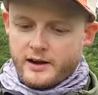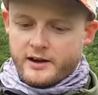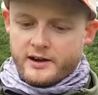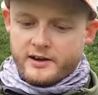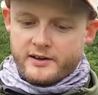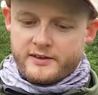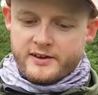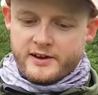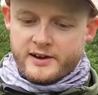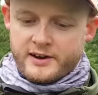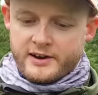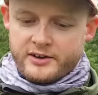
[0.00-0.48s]
I'm going
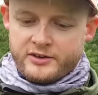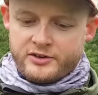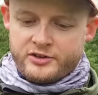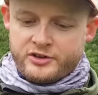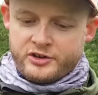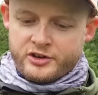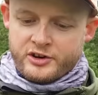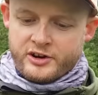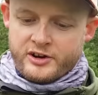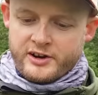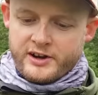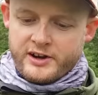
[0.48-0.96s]
to tie a
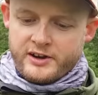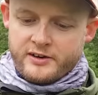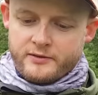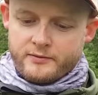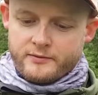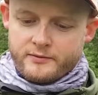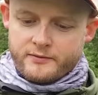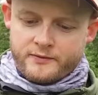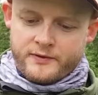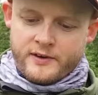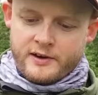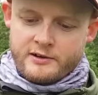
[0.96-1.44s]

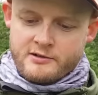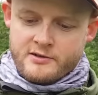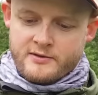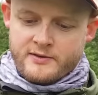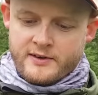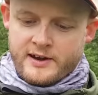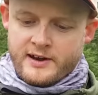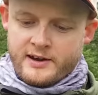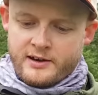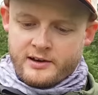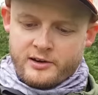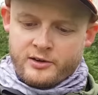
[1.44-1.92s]
giant figure of
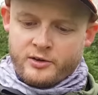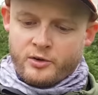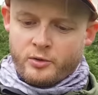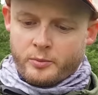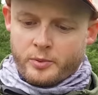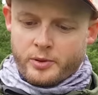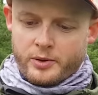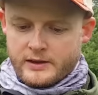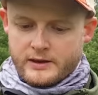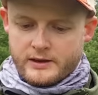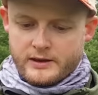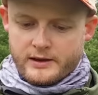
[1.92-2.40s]
eight
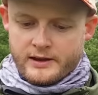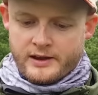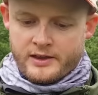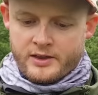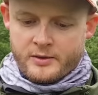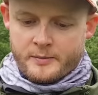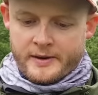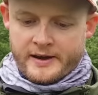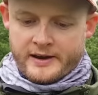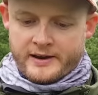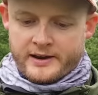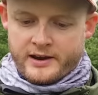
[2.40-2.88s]
loop in
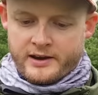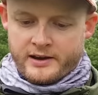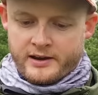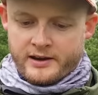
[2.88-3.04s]
the backing